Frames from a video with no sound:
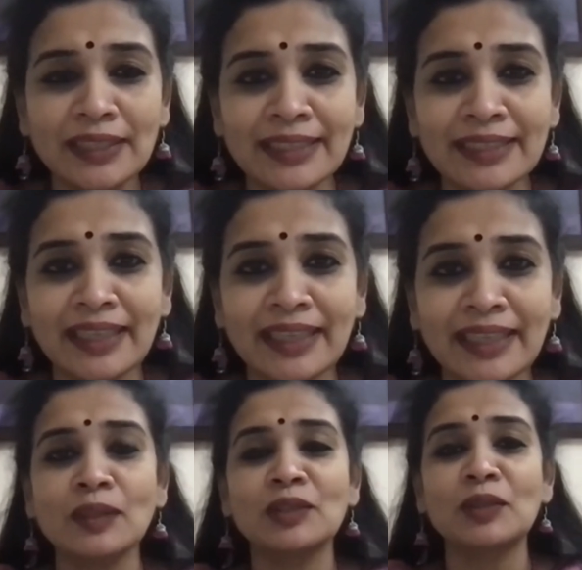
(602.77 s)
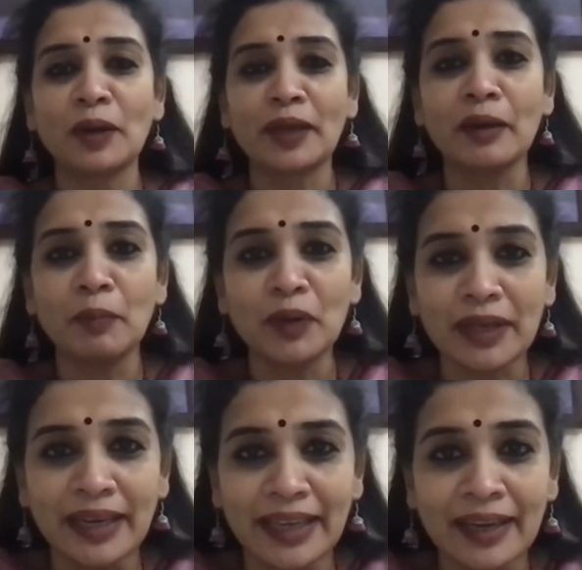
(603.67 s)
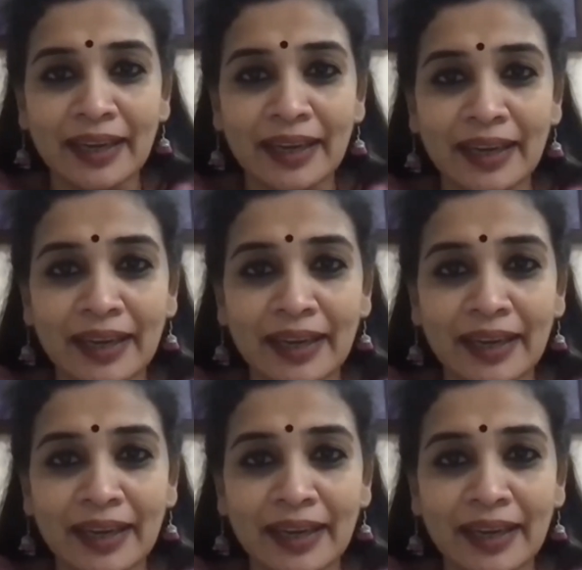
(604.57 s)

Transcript: JJ was also talking about earlier.